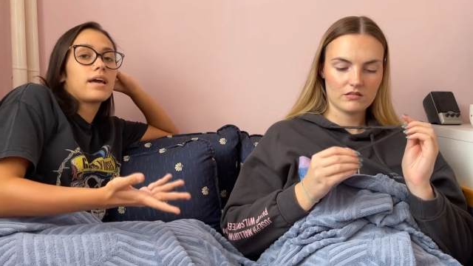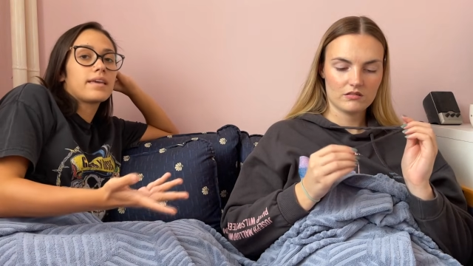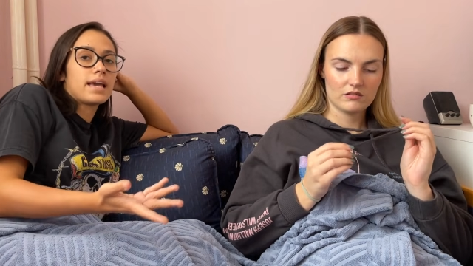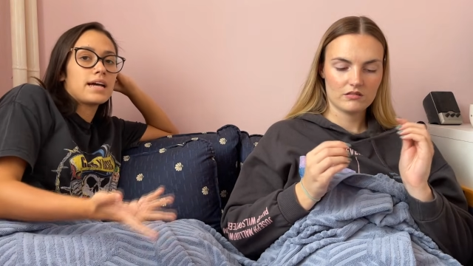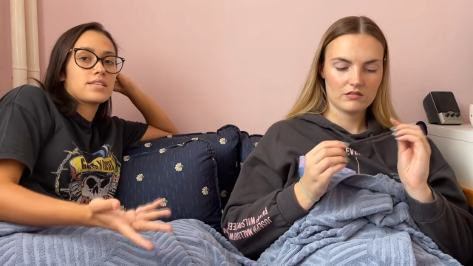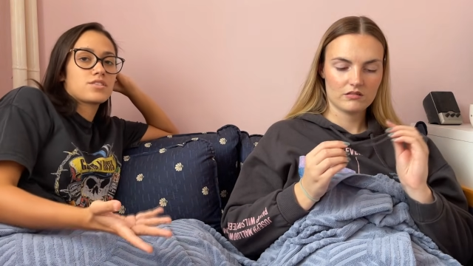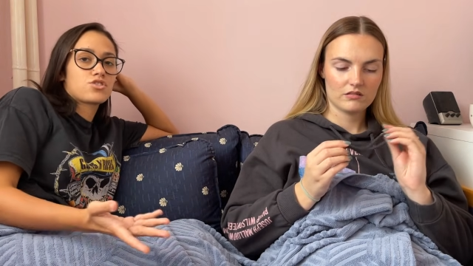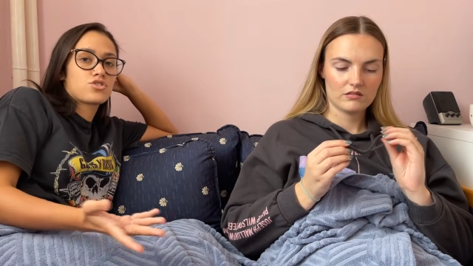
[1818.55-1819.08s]

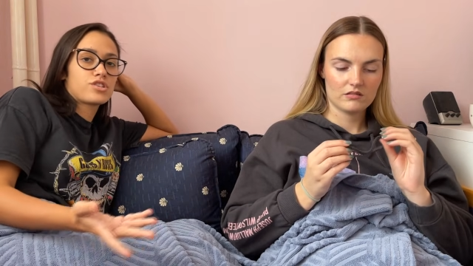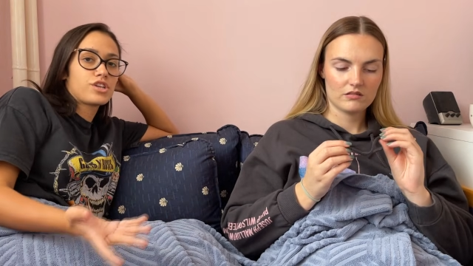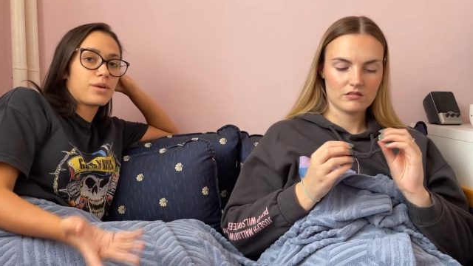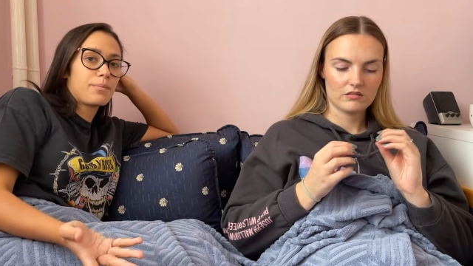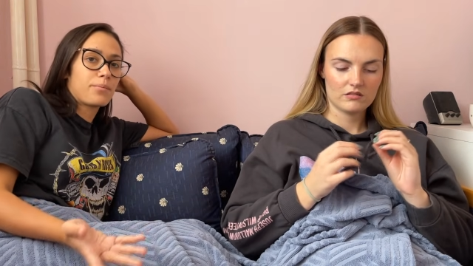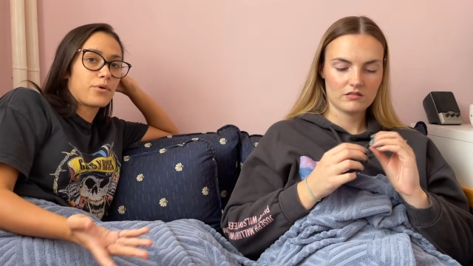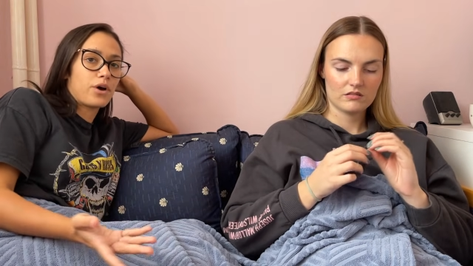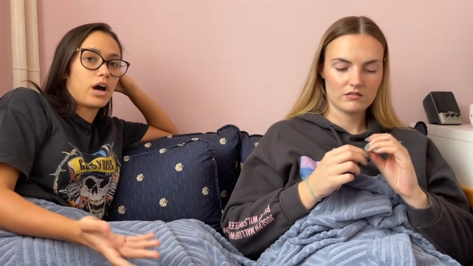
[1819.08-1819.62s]
Speaker 1: yes she
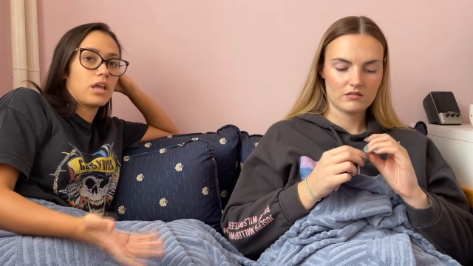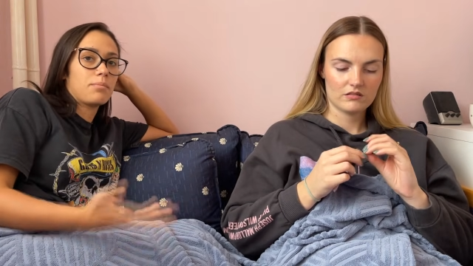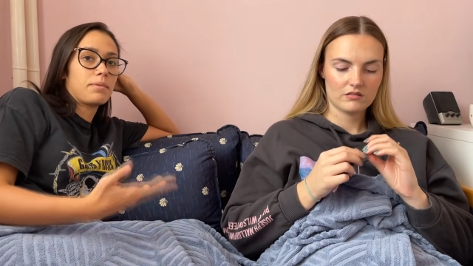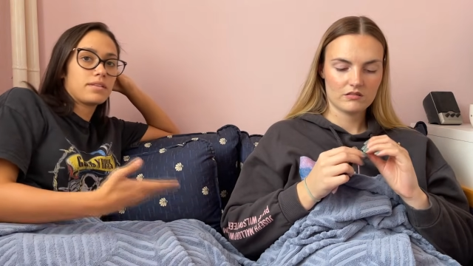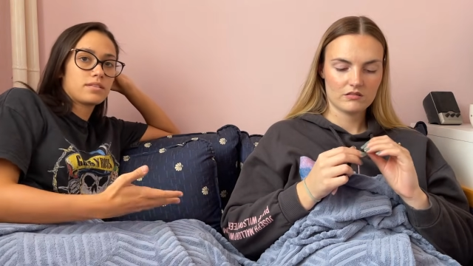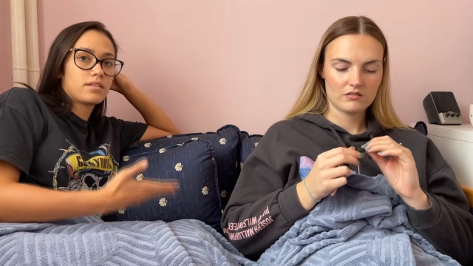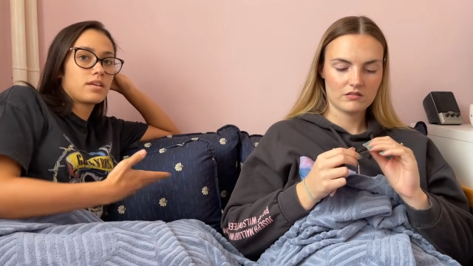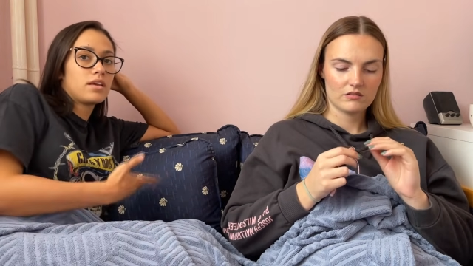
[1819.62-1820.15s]
brought
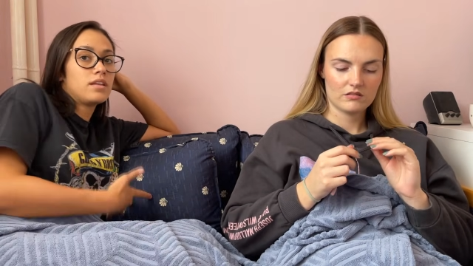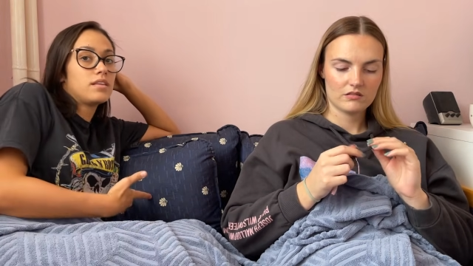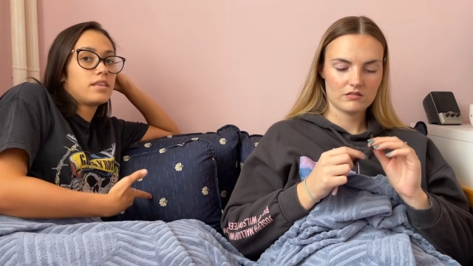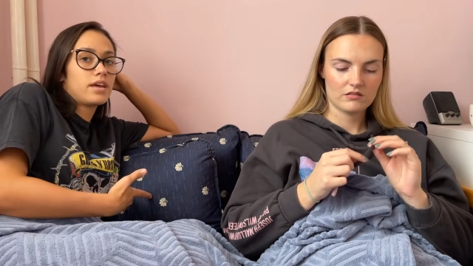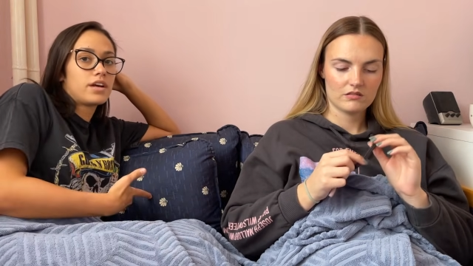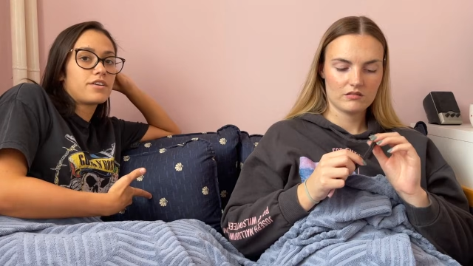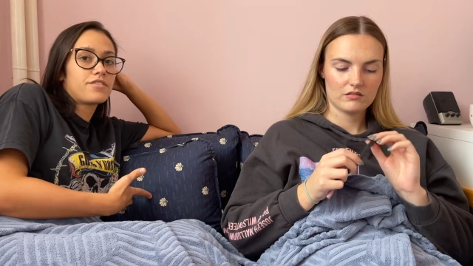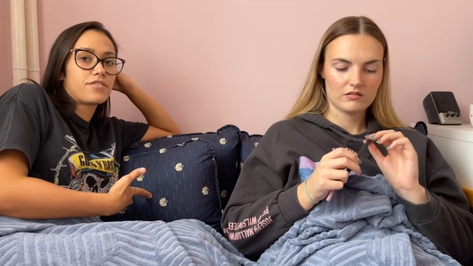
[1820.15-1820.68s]
but in
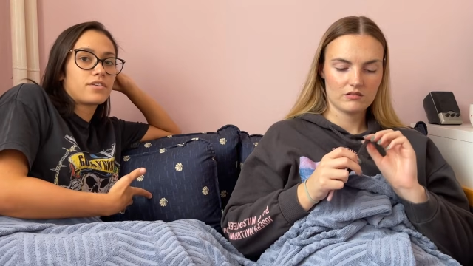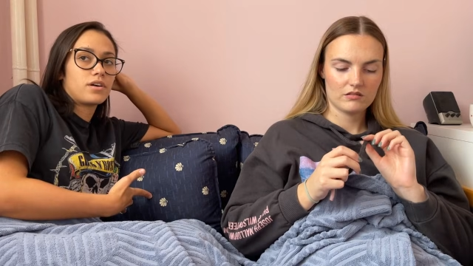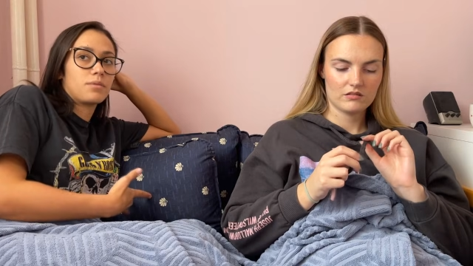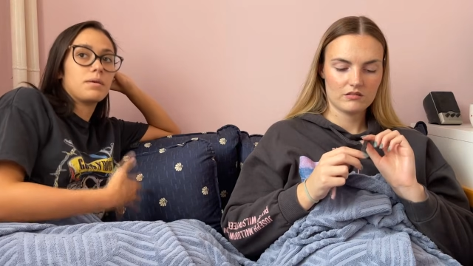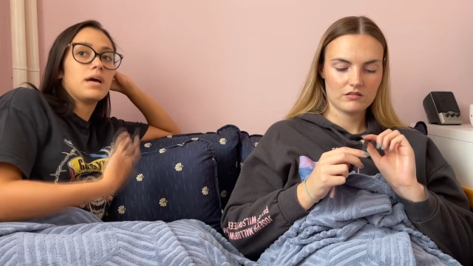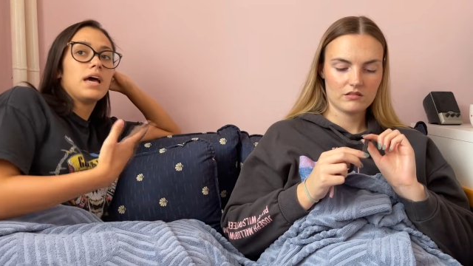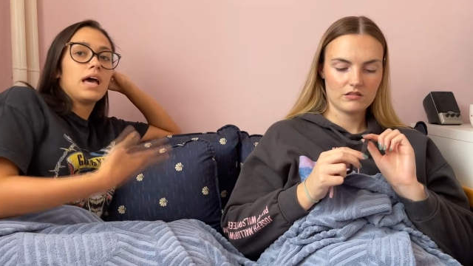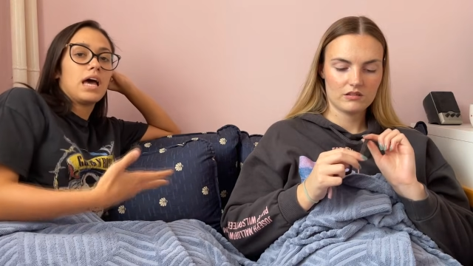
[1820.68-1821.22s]
their
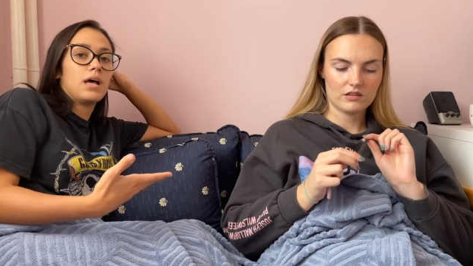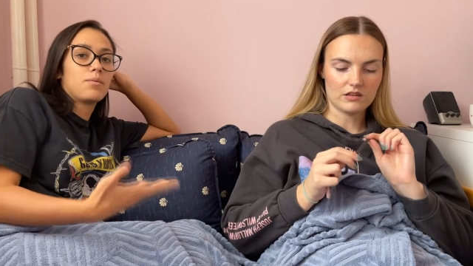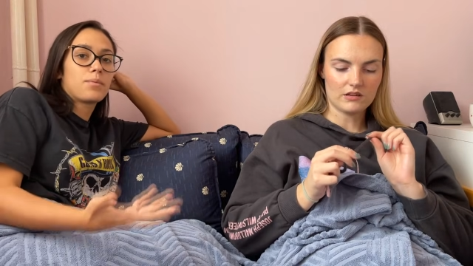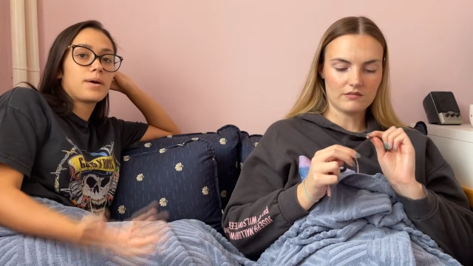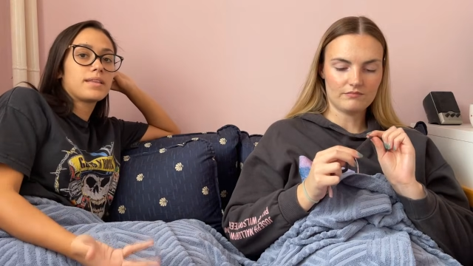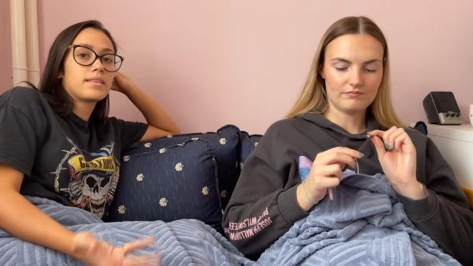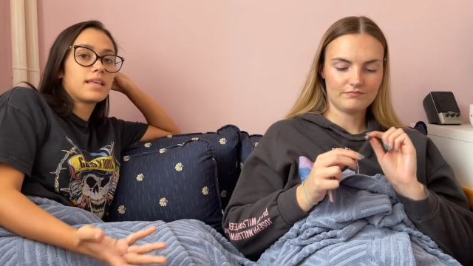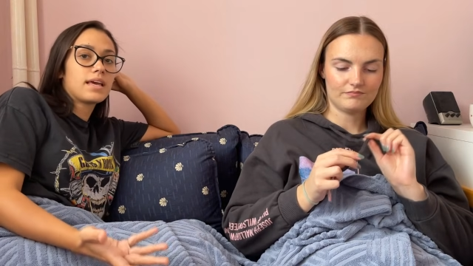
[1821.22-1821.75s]
firm and yeah.
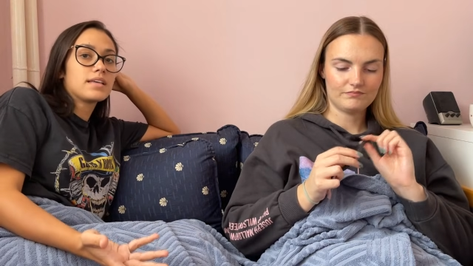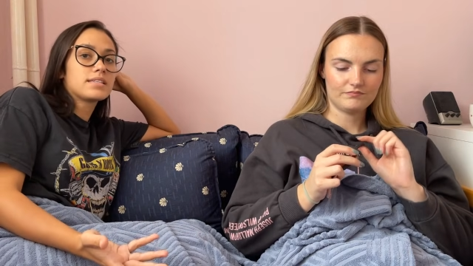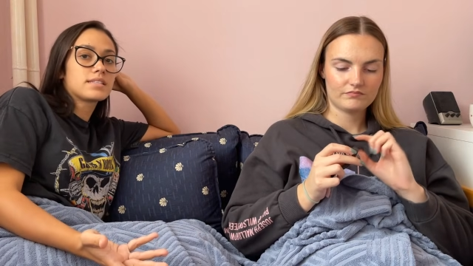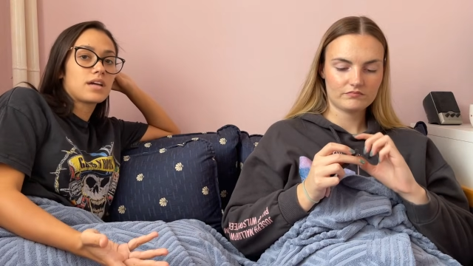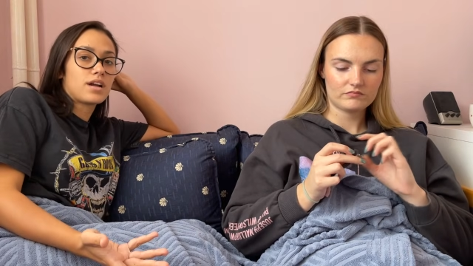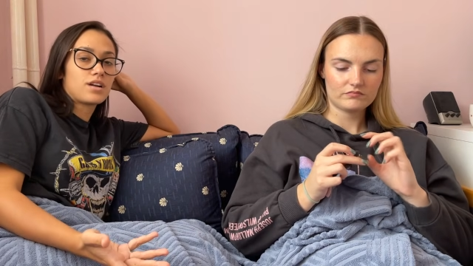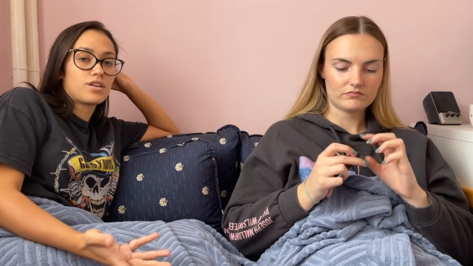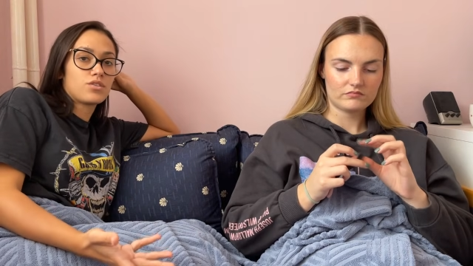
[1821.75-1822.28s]
when they
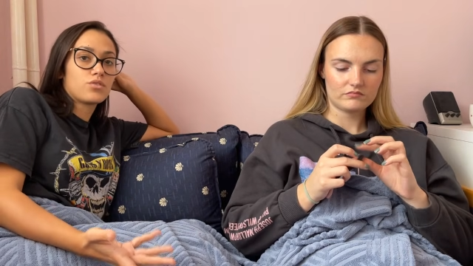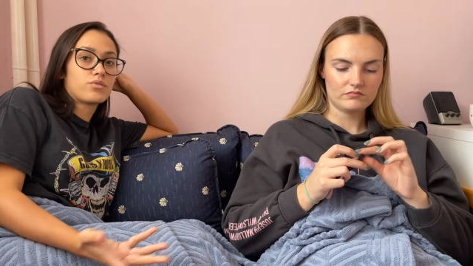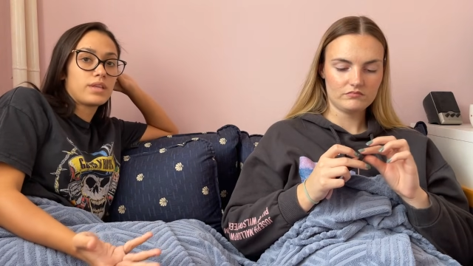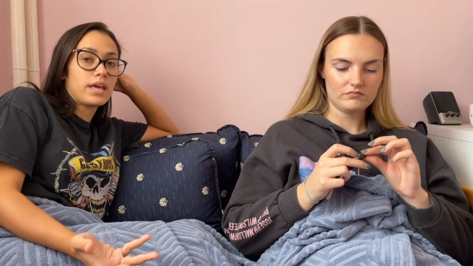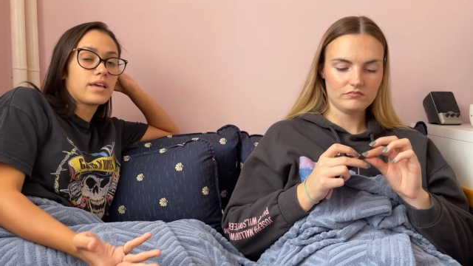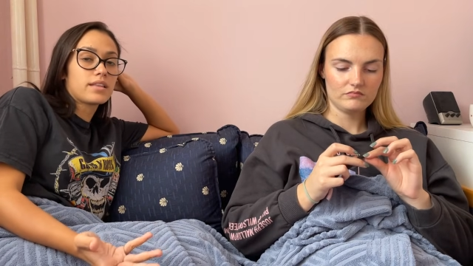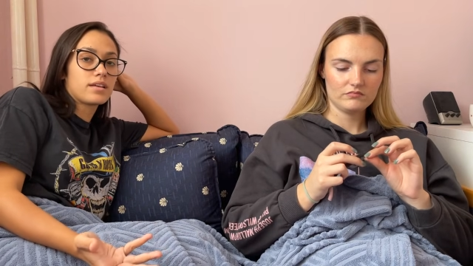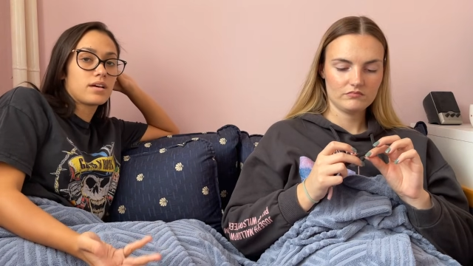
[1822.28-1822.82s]
started to
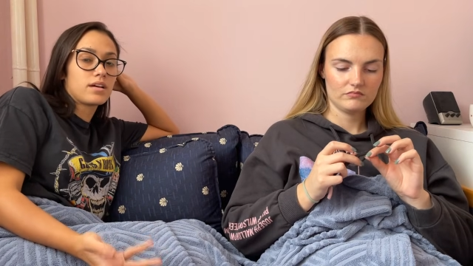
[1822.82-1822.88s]
take